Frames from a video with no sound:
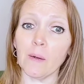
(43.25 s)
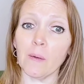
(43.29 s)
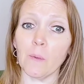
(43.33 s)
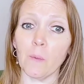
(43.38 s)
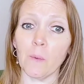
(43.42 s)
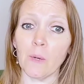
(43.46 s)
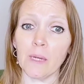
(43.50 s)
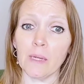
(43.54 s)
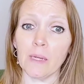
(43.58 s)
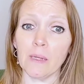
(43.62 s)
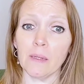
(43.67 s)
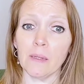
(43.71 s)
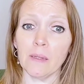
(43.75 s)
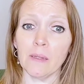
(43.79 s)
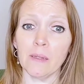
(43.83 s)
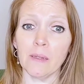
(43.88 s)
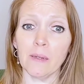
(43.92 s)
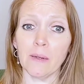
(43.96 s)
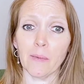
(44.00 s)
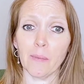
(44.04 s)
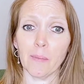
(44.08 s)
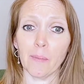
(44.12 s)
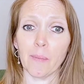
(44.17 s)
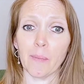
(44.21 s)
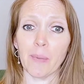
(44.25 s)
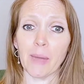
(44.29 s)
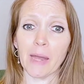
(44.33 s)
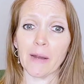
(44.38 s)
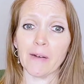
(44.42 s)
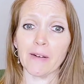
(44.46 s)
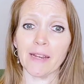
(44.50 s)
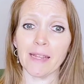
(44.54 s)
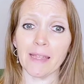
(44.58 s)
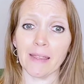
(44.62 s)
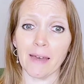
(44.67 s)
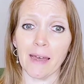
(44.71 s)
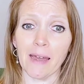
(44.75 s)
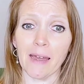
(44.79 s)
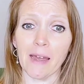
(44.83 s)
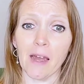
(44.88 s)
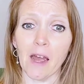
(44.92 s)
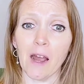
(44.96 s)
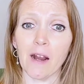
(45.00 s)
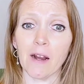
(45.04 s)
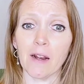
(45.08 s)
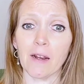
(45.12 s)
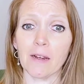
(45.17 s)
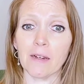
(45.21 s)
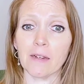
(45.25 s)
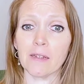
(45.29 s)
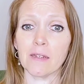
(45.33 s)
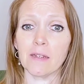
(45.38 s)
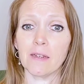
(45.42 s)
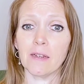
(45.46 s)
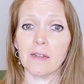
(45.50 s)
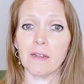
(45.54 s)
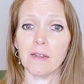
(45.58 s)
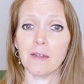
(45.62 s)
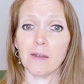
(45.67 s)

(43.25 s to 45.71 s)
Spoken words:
will, bearing thy heart,